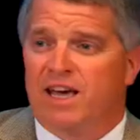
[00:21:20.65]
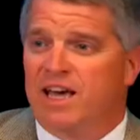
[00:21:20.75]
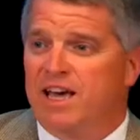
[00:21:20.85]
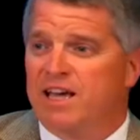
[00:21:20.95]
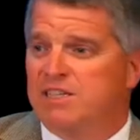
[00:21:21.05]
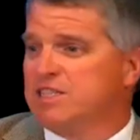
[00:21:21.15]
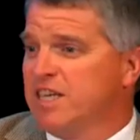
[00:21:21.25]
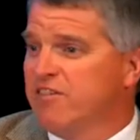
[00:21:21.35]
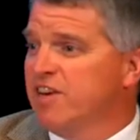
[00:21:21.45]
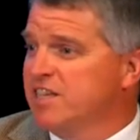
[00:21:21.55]
And just to
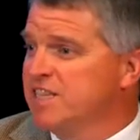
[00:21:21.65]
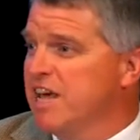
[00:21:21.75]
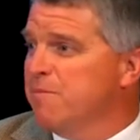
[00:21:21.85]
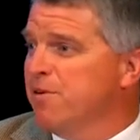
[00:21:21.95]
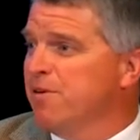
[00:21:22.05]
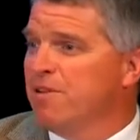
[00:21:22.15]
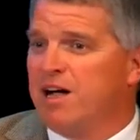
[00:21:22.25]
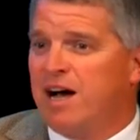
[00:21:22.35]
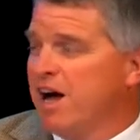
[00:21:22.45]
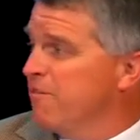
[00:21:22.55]
give an example,
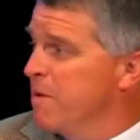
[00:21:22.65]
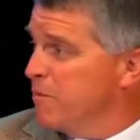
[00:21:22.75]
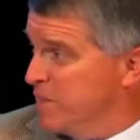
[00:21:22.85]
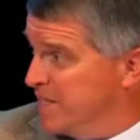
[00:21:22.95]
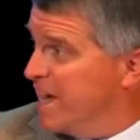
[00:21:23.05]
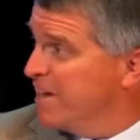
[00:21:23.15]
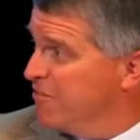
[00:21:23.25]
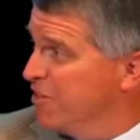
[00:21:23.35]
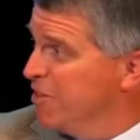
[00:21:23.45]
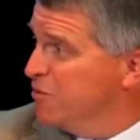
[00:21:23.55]
I remember, Dan,
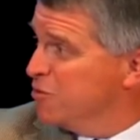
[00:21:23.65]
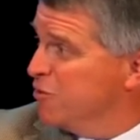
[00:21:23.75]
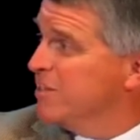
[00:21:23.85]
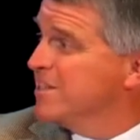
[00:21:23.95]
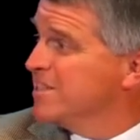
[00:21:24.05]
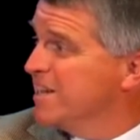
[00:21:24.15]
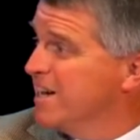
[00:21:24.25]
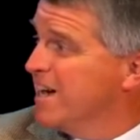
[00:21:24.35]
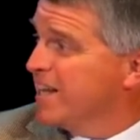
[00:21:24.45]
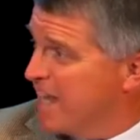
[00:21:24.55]
when you joined us
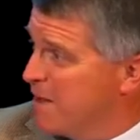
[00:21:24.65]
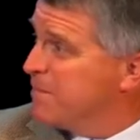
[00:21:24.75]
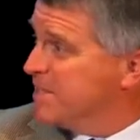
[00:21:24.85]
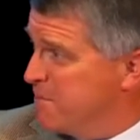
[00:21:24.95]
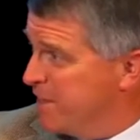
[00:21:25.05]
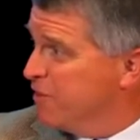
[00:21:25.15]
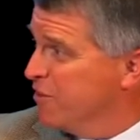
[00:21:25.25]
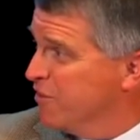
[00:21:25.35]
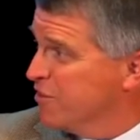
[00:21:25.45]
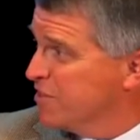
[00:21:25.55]
on campus at Bentley
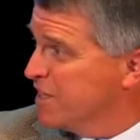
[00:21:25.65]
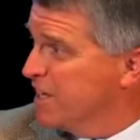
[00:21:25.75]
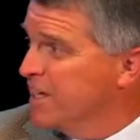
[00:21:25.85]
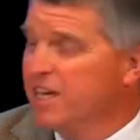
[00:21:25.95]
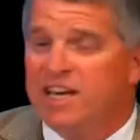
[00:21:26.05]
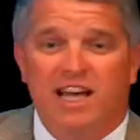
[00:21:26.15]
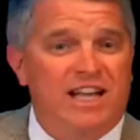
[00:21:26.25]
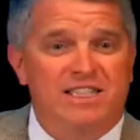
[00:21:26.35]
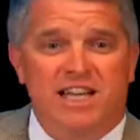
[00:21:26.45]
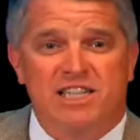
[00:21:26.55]
University,
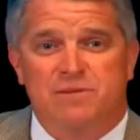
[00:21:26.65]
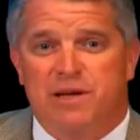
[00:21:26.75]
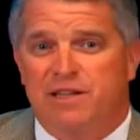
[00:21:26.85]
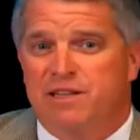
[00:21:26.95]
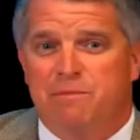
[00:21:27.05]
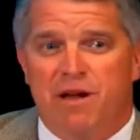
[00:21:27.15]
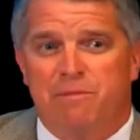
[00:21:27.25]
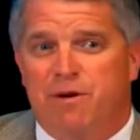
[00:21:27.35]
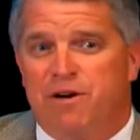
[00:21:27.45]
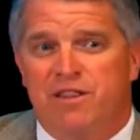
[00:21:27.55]
and Dan spent the better
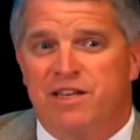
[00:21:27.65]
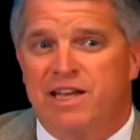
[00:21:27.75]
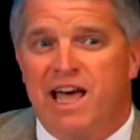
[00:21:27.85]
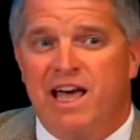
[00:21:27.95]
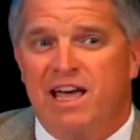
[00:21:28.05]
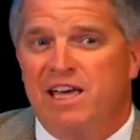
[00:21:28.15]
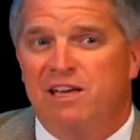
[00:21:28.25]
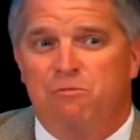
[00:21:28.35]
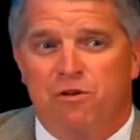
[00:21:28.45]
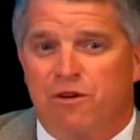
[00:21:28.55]
part of the
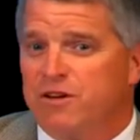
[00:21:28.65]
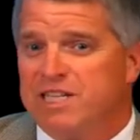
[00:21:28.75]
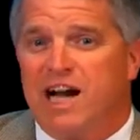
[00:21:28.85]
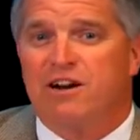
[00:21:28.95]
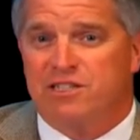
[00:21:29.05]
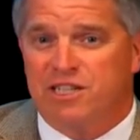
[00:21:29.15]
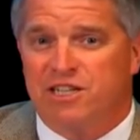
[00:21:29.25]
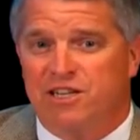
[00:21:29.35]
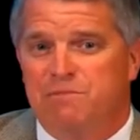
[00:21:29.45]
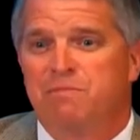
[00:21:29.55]
day with our entire
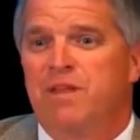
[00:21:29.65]
team.